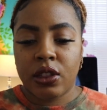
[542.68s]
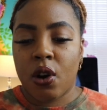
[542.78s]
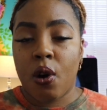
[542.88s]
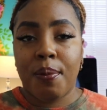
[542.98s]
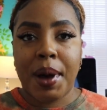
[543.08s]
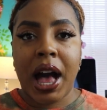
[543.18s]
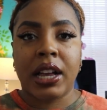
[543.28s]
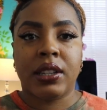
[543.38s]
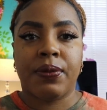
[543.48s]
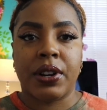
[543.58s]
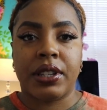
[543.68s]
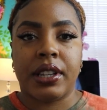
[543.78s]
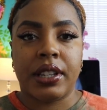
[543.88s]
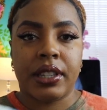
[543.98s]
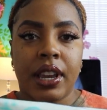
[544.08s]
the whole box
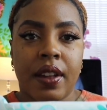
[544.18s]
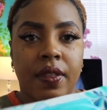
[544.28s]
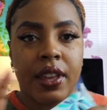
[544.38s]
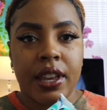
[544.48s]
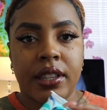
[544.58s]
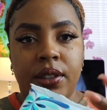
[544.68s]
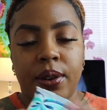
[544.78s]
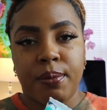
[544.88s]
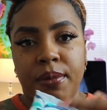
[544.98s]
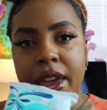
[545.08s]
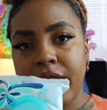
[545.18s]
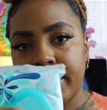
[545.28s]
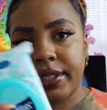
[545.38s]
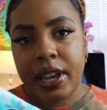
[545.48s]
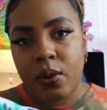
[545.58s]
versus this. You may have
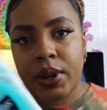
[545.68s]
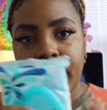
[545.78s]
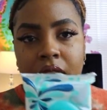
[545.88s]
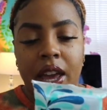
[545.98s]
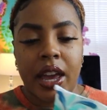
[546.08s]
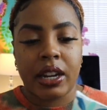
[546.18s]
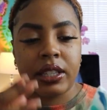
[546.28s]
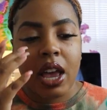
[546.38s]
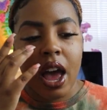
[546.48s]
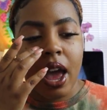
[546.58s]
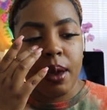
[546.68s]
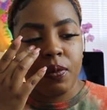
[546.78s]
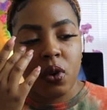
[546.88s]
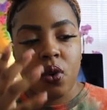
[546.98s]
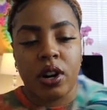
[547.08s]
to take one out ahead of
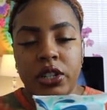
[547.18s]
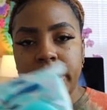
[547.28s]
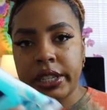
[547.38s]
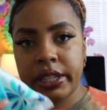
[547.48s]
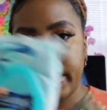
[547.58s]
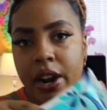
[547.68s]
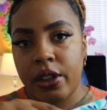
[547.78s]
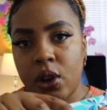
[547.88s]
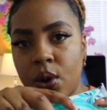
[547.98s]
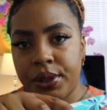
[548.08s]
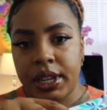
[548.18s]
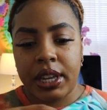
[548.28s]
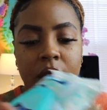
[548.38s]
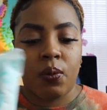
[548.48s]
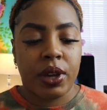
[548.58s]
time or just carry the whole thing
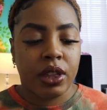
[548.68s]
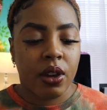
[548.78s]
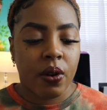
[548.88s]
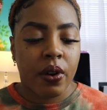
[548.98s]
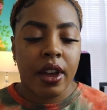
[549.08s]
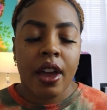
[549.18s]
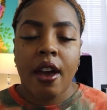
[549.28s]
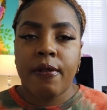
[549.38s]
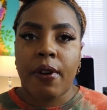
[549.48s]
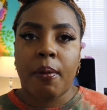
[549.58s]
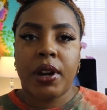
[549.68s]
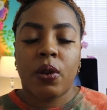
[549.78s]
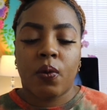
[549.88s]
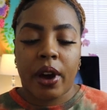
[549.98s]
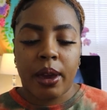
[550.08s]
in with you.
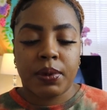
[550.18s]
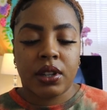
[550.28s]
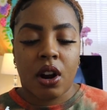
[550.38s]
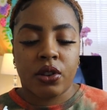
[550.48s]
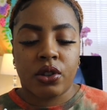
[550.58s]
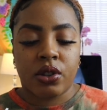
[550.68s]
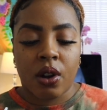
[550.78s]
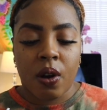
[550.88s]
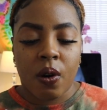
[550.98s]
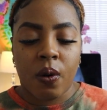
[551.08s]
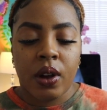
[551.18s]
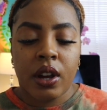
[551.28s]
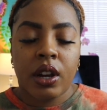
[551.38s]
Feminine wipes are so